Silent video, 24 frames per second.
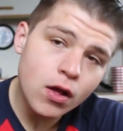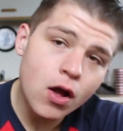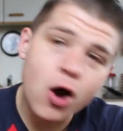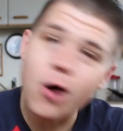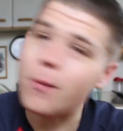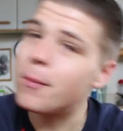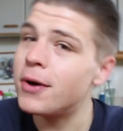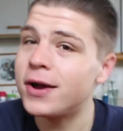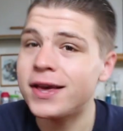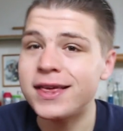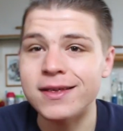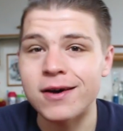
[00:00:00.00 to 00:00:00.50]

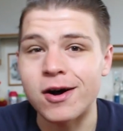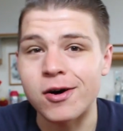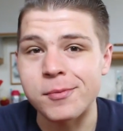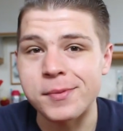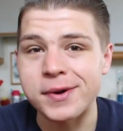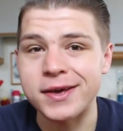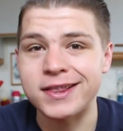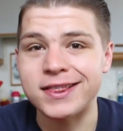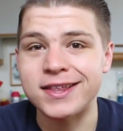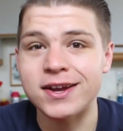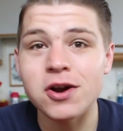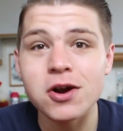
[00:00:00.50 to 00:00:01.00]
I'll make, I'll
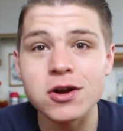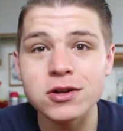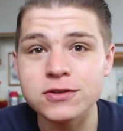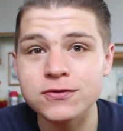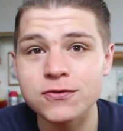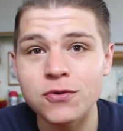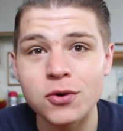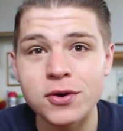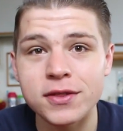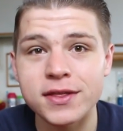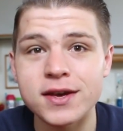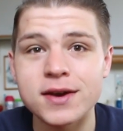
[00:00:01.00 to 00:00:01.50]
make their oats
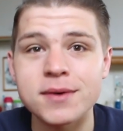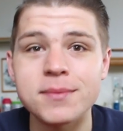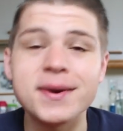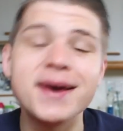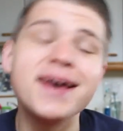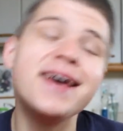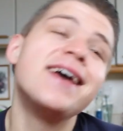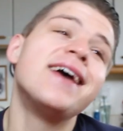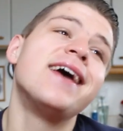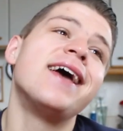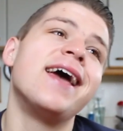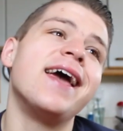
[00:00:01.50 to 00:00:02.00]
for them,
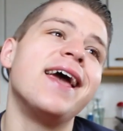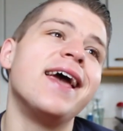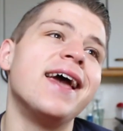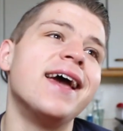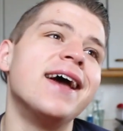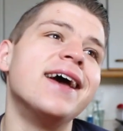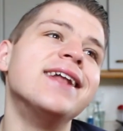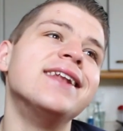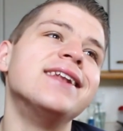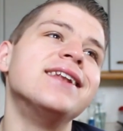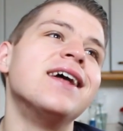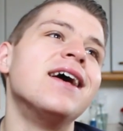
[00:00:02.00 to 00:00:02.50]

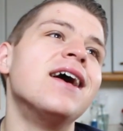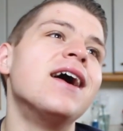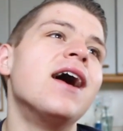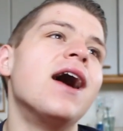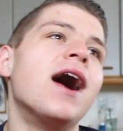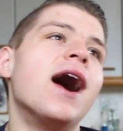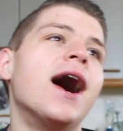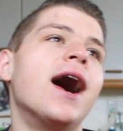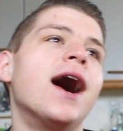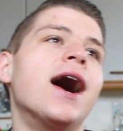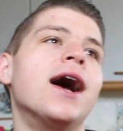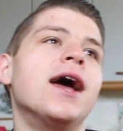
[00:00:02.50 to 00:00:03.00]
and
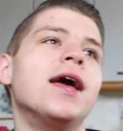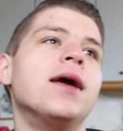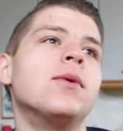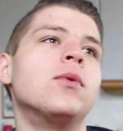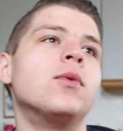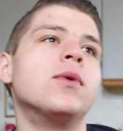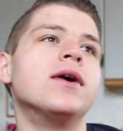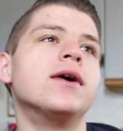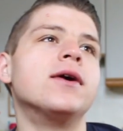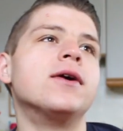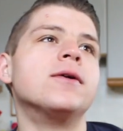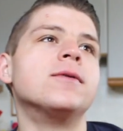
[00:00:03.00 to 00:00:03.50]
I
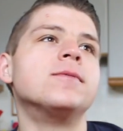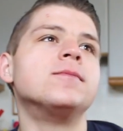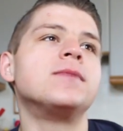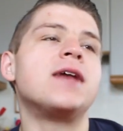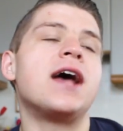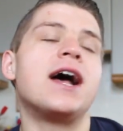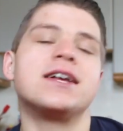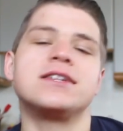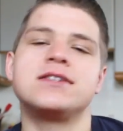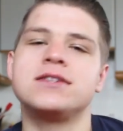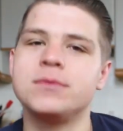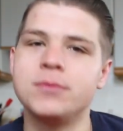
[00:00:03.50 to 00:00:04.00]
will
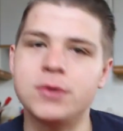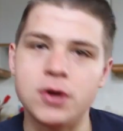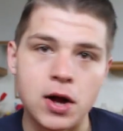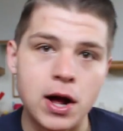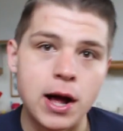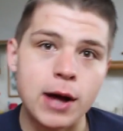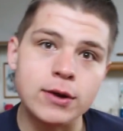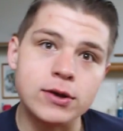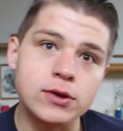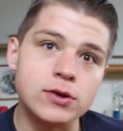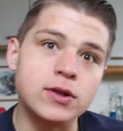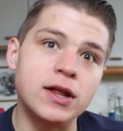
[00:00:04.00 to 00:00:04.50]
ask them, you know,
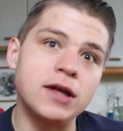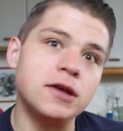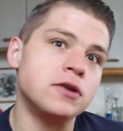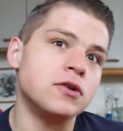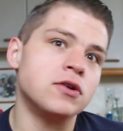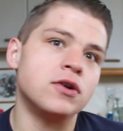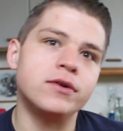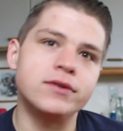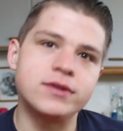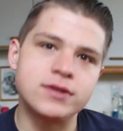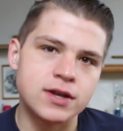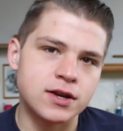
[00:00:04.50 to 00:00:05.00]
how do you like
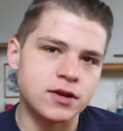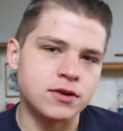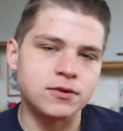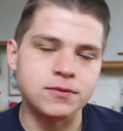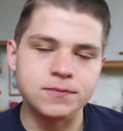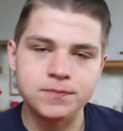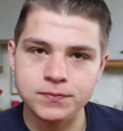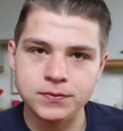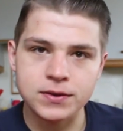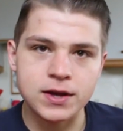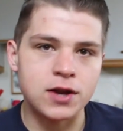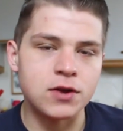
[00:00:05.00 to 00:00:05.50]
your oats? How do
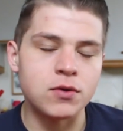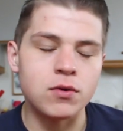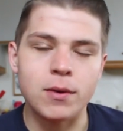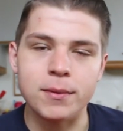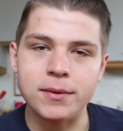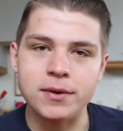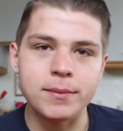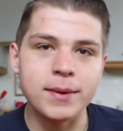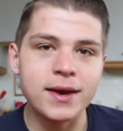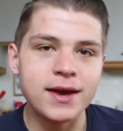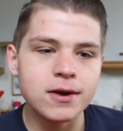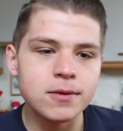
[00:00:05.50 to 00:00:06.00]
you how do you want
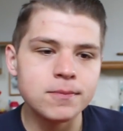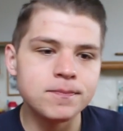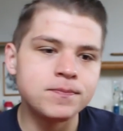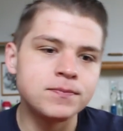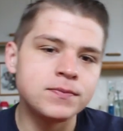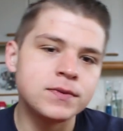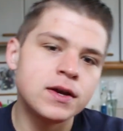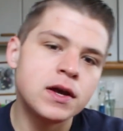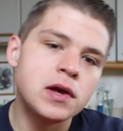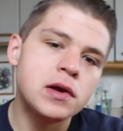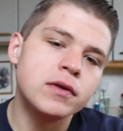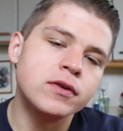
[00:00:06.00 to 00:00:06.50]
me to make them?
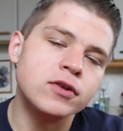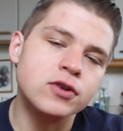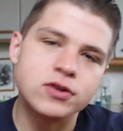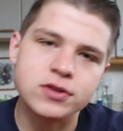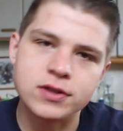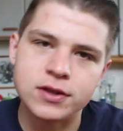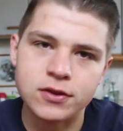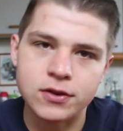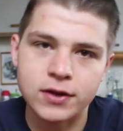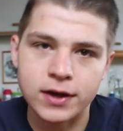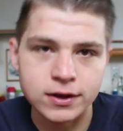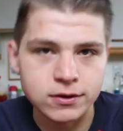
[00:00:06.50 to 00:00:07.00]

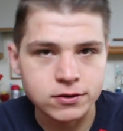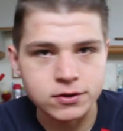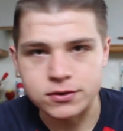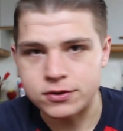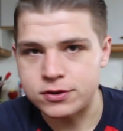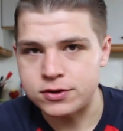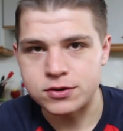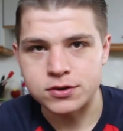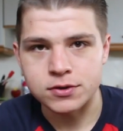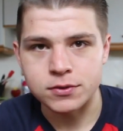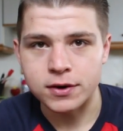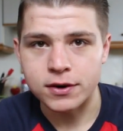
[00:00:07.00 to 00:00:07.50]
Usually they're like,
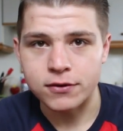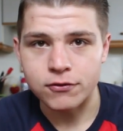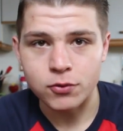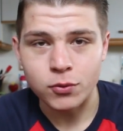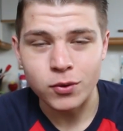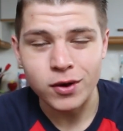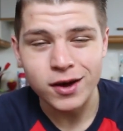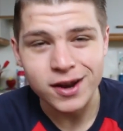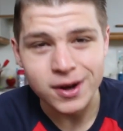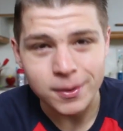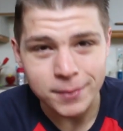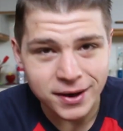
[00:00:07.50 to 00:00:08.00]
dude, just do whatever you
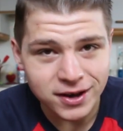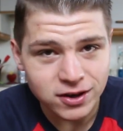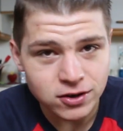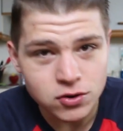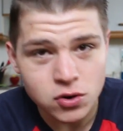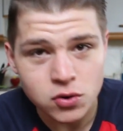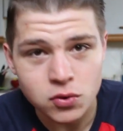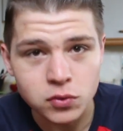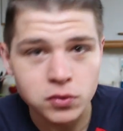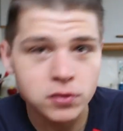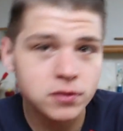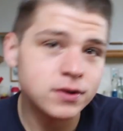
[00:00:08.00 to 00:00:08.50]
want. And I'm like,
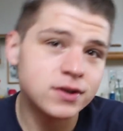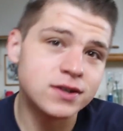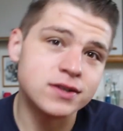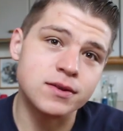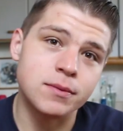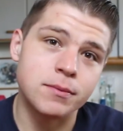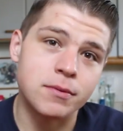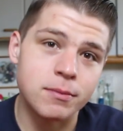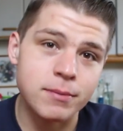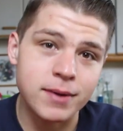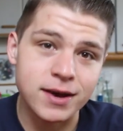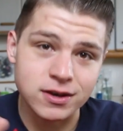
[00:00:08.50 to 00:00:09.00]
cool, because
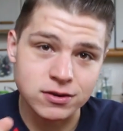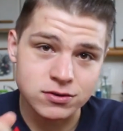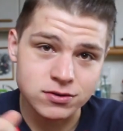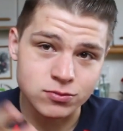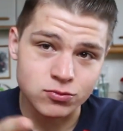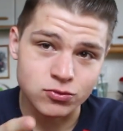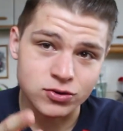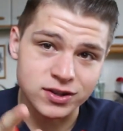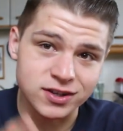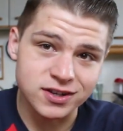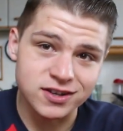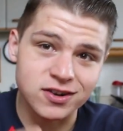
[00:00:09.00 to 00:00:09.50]
I'm gonna make you
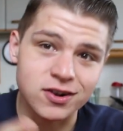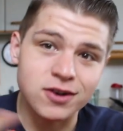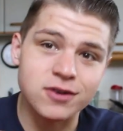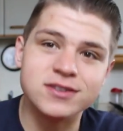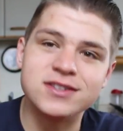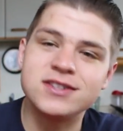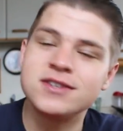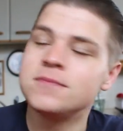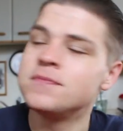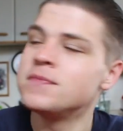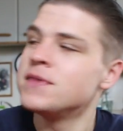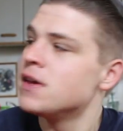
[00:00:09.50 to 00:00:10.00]
some really good
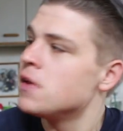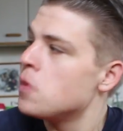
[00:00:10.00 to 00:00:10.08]
oats.